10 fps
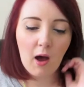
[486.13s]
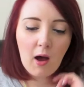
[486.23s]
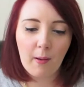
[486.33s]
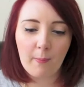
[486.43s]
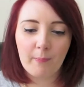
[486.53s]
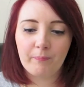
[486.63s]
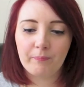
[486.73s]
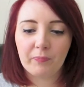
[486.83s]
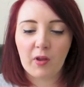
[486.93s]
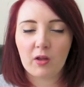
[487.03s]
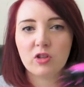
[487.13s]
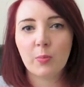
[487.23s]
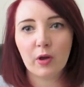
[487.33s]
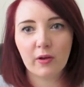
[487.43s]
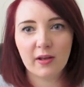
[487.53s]
To
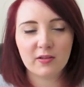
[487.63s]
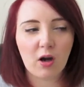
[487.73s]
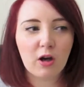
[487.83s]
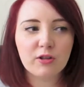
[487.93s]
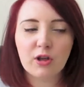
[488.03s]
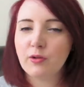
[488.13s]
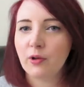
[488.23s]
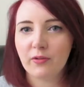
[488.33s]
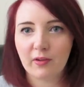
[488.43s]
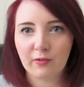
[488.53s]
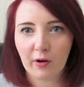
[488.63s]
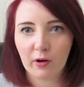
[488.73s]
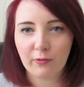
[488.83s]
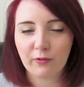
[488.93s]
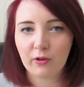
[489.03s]
be honest, I don't use this
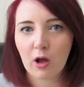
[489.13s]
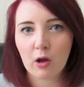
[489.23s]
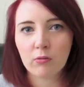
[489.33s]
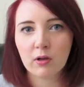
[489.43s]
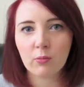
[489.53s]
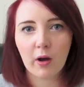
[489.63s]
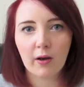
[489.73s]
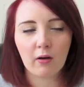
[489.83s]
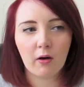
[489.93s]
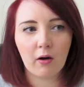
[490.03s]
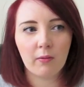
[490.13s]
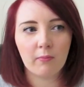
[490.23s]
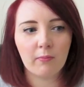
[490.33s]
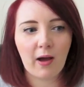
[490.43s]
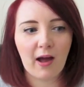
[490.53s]
very often, only when
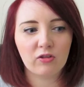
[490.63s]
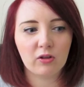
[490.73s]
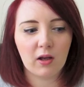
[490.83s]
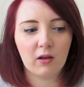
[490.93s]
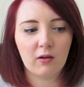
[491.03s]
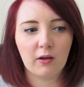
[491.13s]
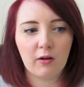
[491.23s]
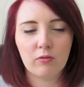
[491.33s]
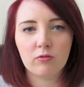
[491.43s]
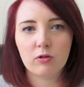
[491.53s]
I'm actually, you know,